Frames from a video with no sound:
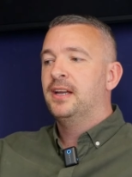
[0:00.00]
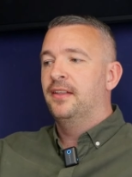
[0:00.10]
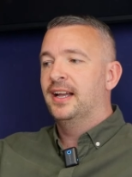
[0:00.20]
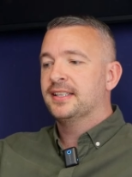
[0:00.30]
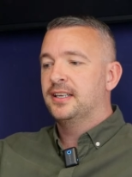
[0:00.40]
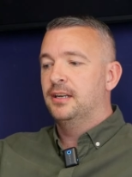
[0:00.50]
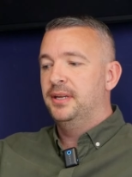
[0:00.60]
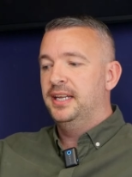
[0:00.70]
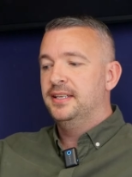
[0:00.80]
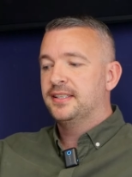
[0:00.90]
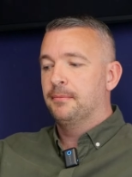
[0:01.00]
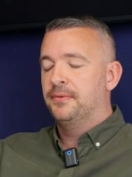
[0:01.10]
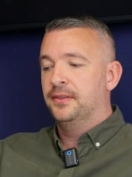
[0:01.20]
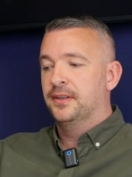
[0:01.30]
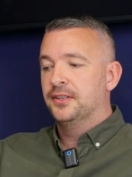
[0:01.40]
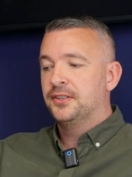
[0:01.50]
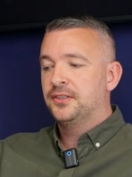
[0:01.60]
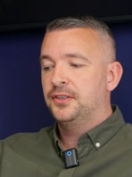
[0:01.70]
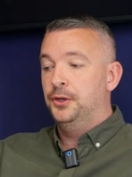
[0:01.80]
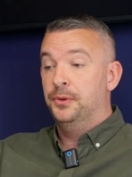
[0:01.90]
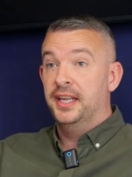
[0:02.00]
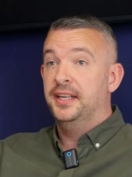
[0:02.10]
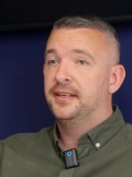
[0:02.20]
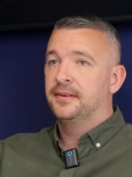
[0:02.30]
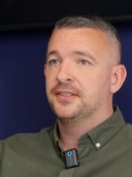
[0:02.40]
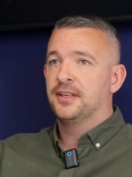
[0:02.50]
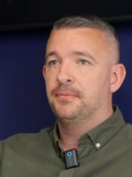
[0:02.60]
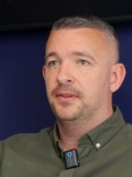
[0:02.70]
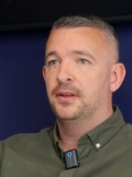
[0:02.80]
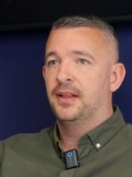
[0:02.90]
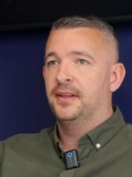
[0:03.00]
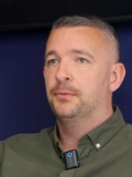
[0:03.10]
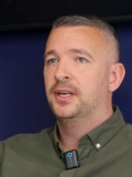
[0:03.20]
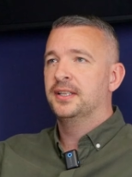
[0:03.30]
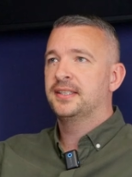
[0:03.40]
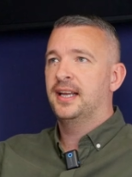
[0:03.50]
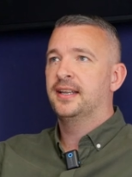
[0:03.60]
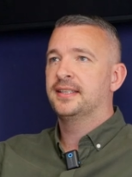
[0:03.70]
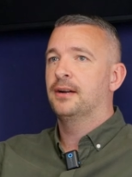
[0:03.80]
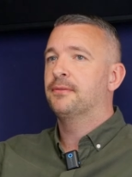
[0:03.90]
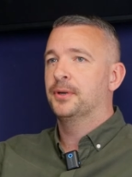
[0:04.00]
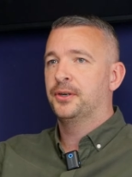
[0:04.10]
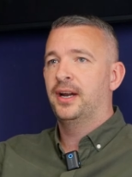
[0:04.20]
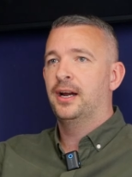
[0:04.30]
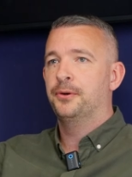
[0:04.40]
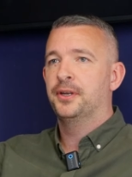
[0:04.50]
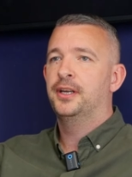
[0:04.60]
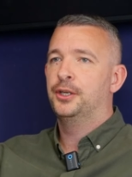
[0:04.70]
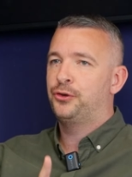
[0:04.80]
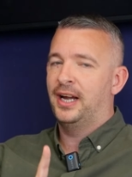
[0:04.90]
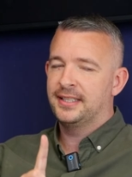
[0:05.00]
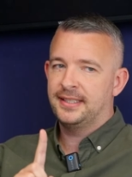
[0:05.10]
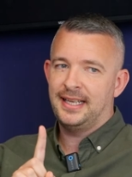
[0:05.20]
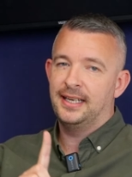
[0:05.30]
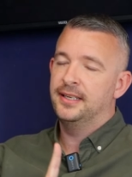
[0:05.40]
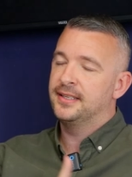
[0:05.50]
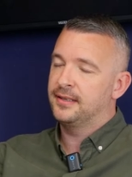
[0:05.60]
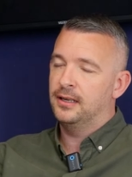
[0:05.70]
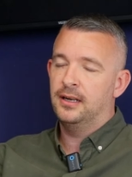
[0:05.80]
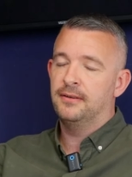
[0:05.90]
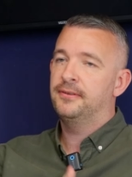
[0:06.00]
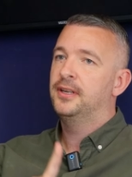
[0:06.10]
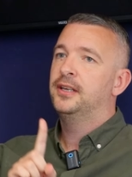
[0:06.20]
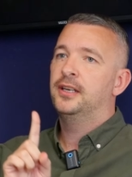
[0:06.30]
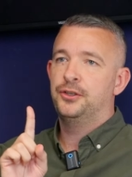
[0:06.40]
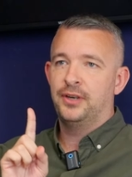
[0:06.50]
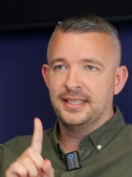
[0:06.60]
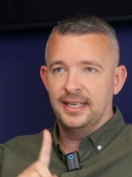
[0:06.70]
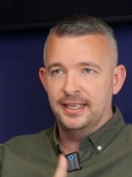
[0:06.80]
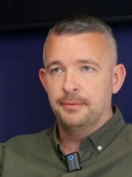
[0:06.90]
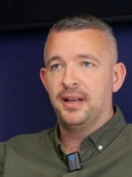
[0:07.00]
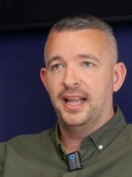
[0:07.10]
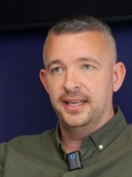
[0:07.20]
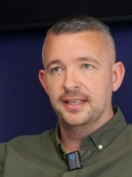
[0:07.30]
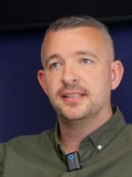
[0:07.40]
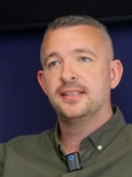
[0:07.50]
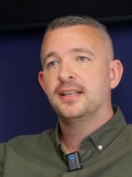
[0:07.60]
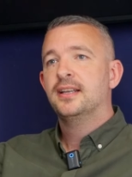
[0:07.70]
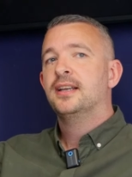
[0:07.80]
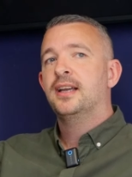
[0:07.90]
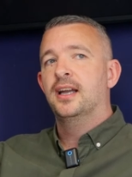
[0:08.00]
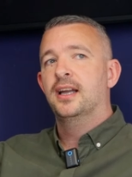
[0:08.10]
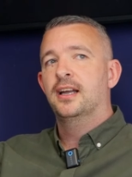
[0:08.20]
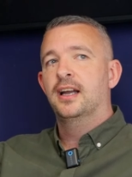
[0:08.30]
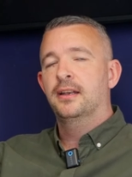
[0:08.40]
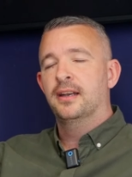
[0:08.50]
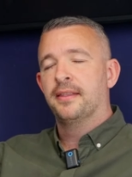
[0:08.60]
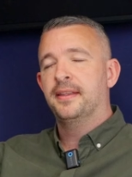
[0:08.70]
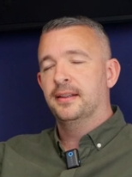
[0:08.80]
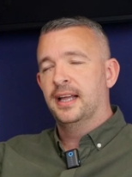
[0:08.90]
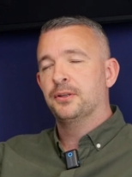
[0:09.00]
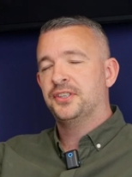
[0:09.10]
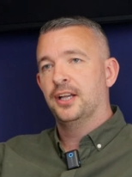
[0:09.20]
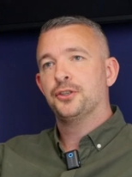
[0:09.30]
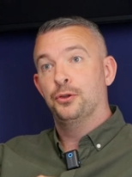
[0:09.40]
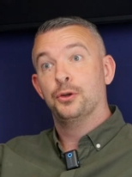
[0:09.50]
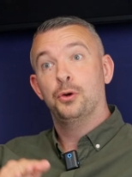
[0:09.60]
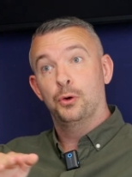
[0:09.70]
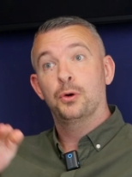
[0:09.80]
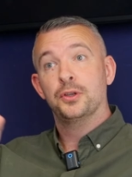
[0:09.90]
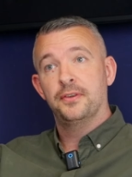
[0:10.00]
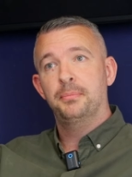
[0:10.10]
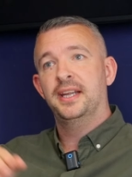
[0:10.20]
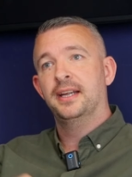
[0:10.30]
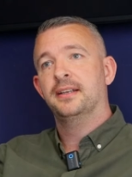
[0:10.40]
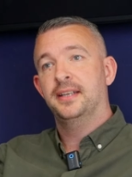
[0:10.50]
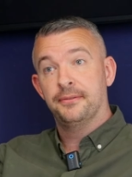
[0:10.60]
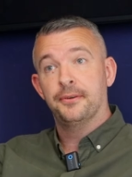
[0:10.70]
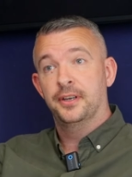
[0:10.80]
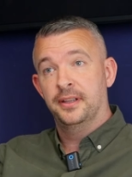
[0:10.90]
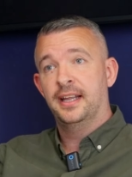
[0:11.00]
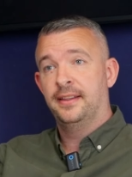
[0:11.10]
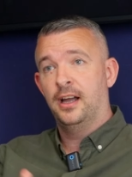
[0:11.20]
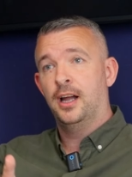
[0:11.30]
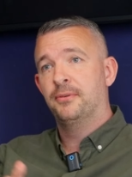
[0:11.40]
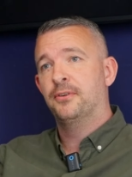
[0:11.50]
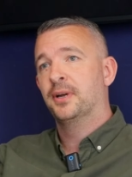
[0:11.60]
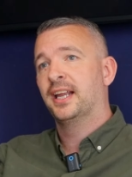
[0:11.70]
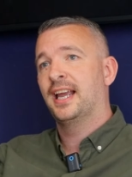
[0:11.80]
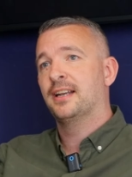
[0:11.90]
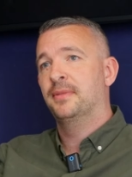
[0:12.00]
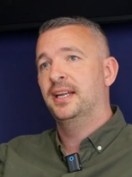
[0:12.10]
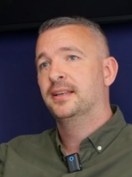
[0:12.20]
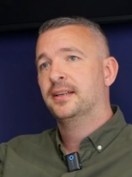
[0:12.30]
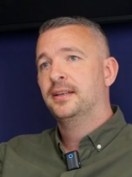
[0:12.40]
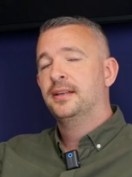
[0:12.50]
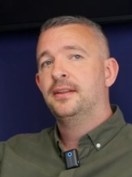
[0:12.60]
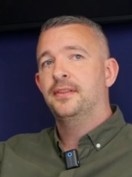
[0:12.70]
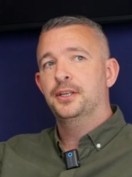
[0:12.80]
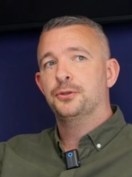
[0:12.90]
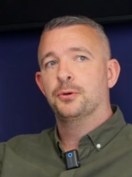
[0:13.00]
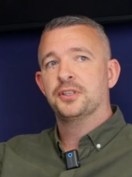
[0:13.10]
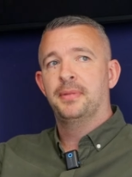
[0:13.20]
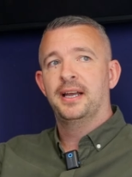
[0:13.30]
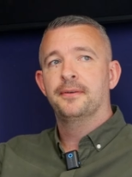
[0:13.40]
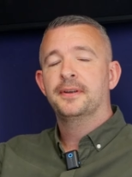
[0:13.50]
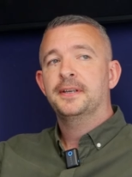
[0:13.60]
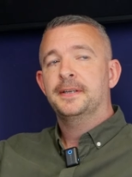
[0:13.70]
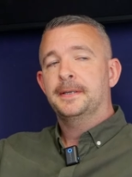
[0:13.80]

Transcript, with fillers: And that's going to be something that's unique and something that I think can stand us out from the crowd, attract talented staff, attract talented players. Uh, and I think that will set us on the course for being different and that, that high performing academy that you talked about.